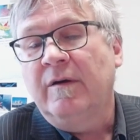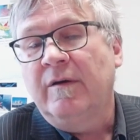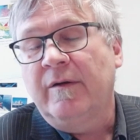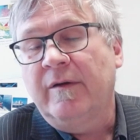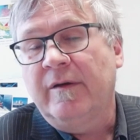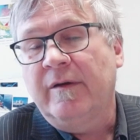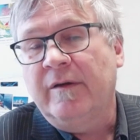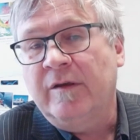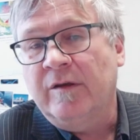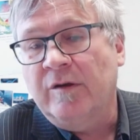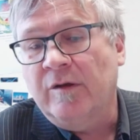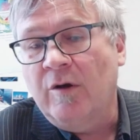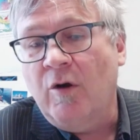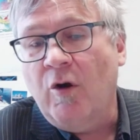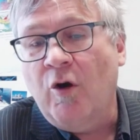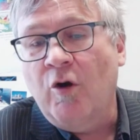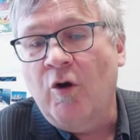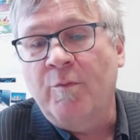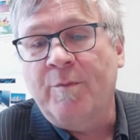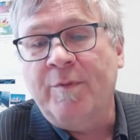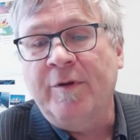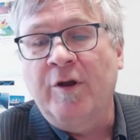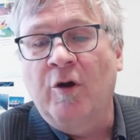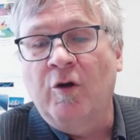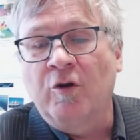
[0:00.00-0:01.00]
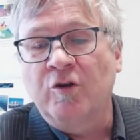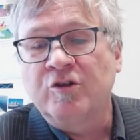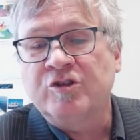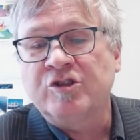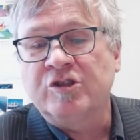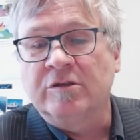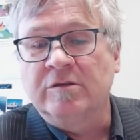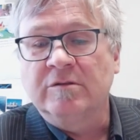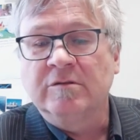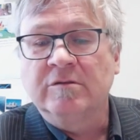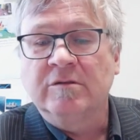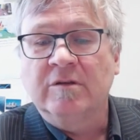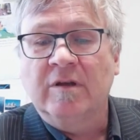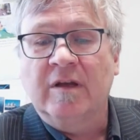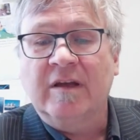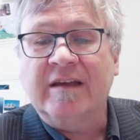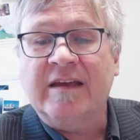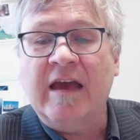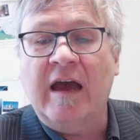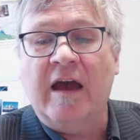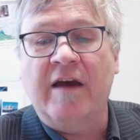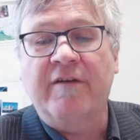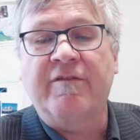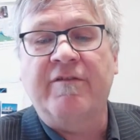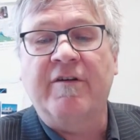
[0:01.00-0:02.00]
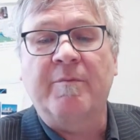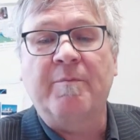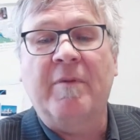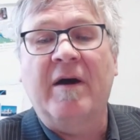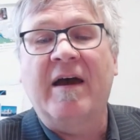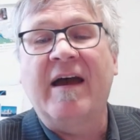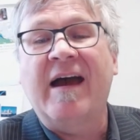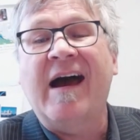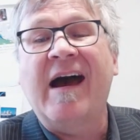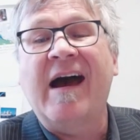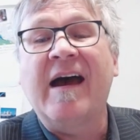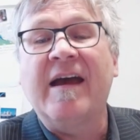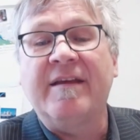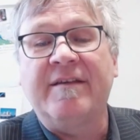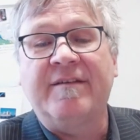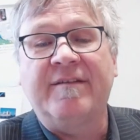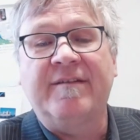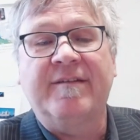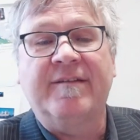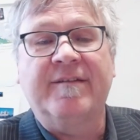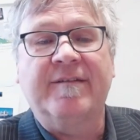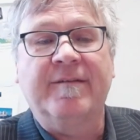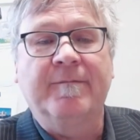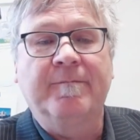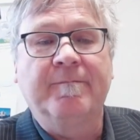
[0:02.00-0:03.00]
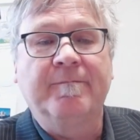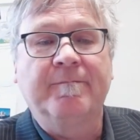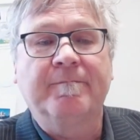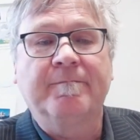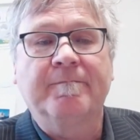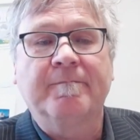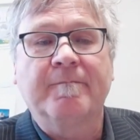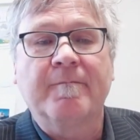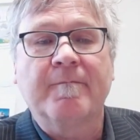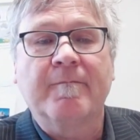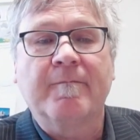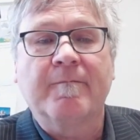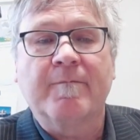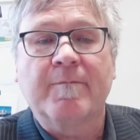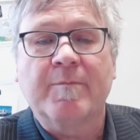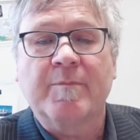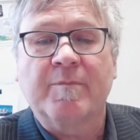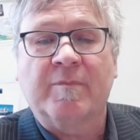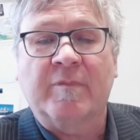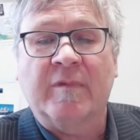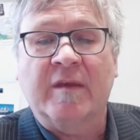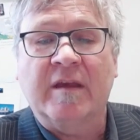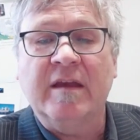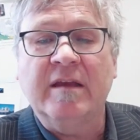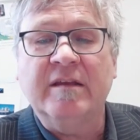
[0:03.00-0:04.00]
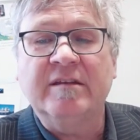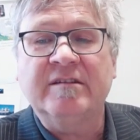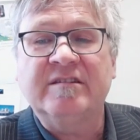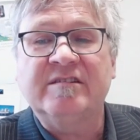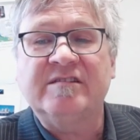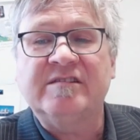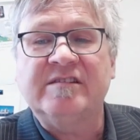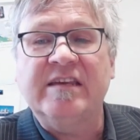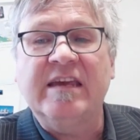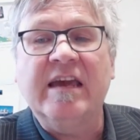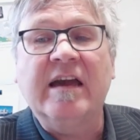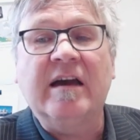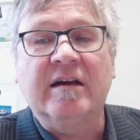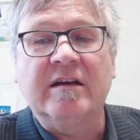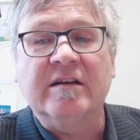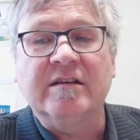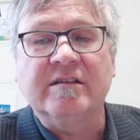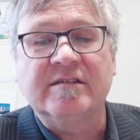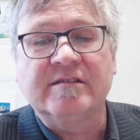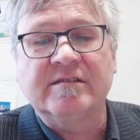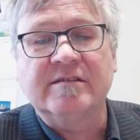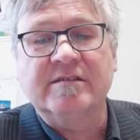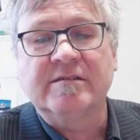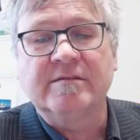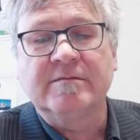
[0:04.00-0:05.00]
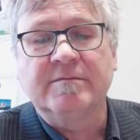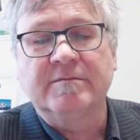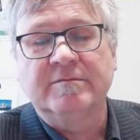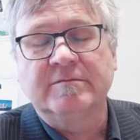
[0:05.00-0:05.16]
you know, open ocean covered by ice. Okay, sea ice.